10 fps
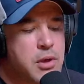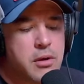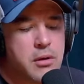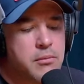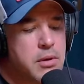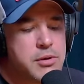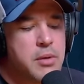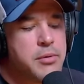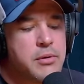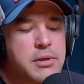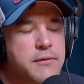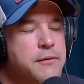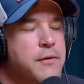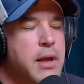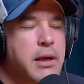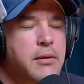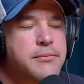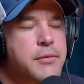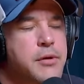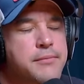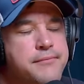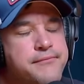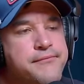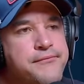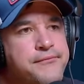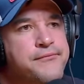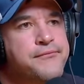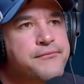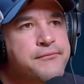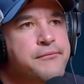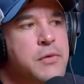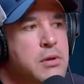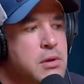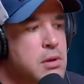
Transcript: job. They're doing a job under a different flag. Yeah, exactly. Yeah. Yeah.